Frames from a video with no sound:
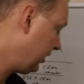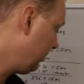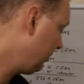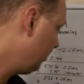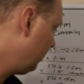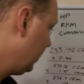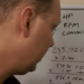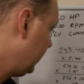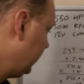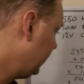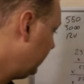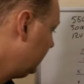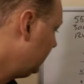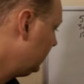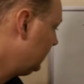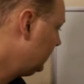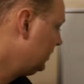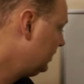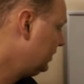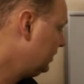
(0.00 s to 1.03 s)
point one.
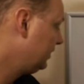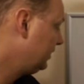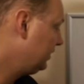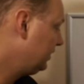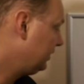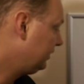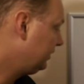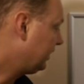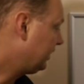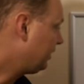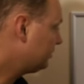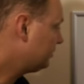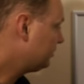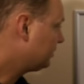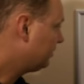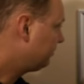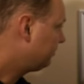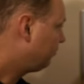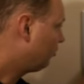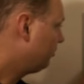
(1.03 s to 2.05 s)
That was
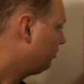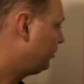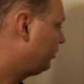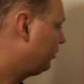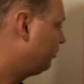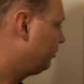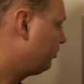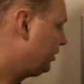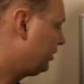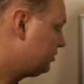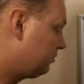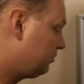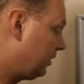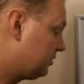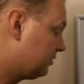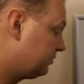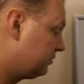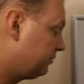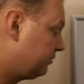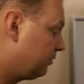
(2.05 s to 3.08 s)
our 4.0 pressure
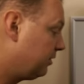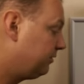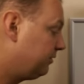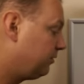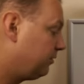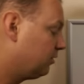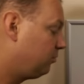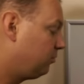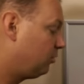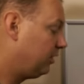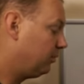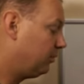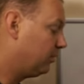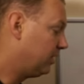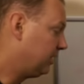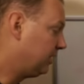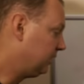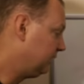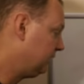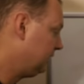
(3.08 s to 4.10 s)
ratio. It's
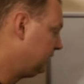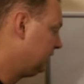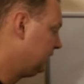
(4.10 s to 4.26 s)
44.1.